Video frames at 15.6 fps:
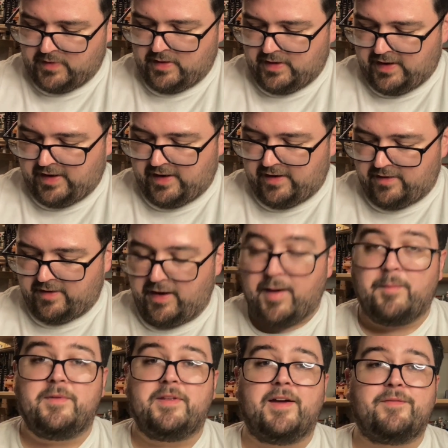And I
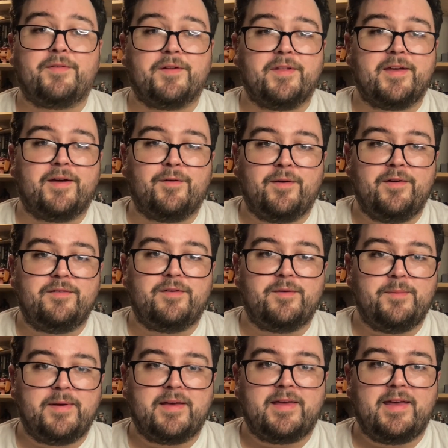am definitely going to
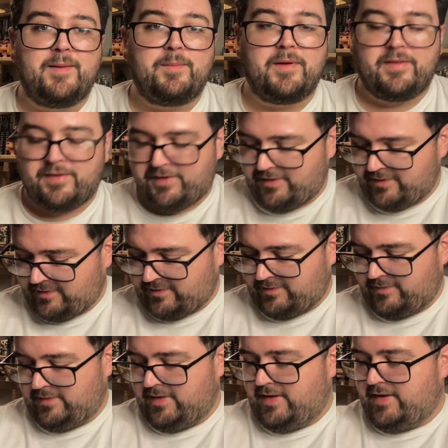be keeping this
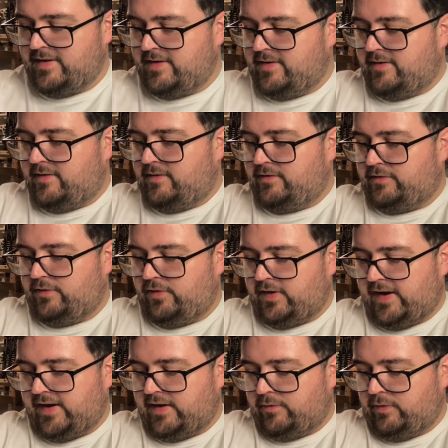so that
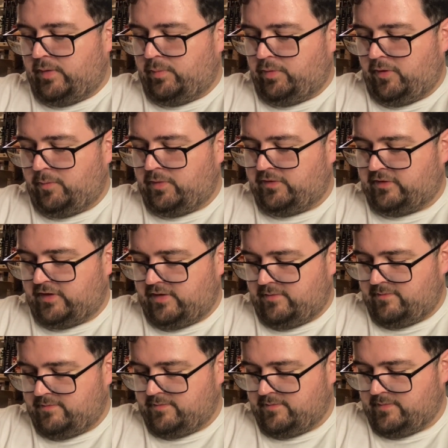I can repurpose it
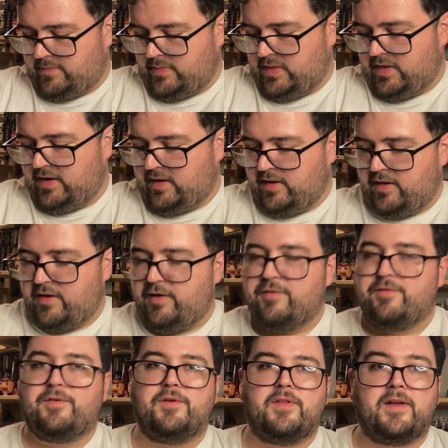
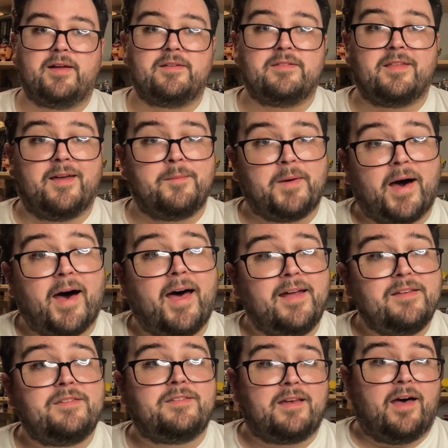for the next time I
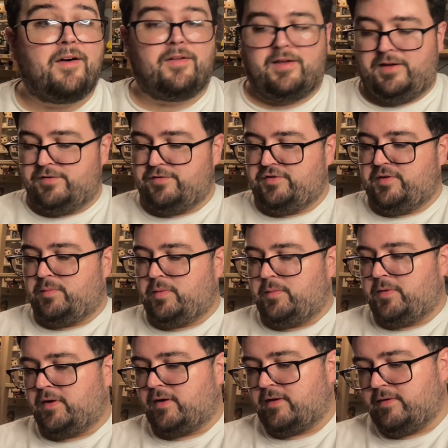sell and ship a
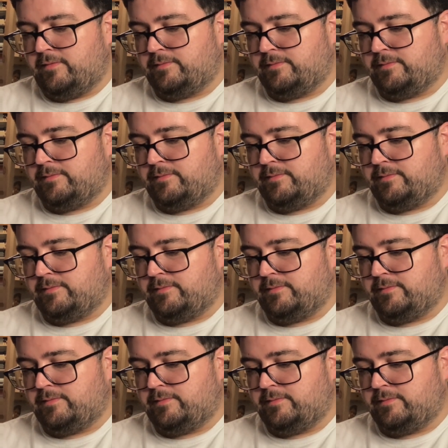book.